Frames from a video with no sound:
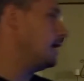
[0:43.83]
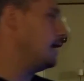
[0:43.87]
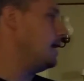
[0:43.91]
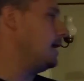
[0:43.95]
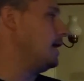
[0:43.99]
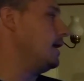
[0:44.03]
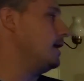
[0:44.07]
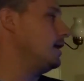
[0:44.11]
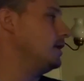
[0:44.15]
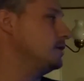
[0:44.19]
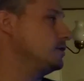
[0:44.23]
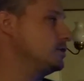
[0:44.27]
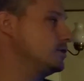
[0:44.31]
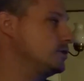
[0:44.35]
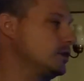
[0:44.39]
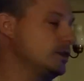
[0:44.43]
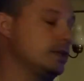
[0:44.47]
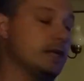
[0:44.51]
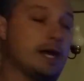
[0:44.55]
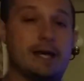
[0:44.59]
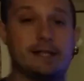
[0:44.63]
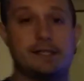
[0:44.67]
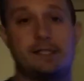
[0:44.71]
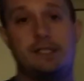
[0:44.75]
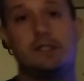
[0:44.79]
and the
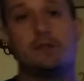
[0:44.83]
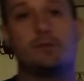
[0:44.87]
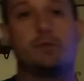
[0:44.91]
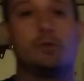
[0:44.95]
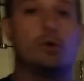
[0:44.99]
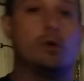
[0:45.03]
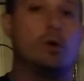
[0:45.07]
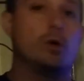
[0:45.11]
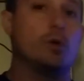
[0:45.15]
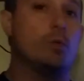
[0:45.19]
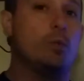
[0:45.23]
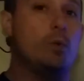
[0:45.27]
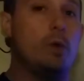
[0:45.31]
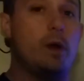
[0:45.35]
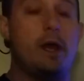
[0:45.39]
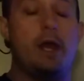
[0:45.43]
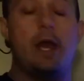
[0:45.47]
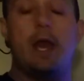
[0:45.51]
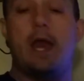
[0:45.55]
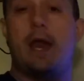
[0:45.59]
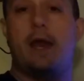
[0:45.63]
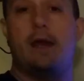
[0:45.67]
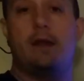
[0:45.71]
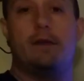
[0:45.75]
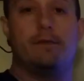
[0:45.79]
Nazis were
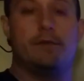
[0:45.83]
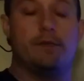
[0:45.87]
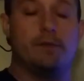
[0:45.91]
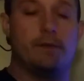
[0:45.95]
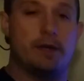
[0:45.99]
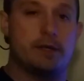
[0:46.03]
way ahead of the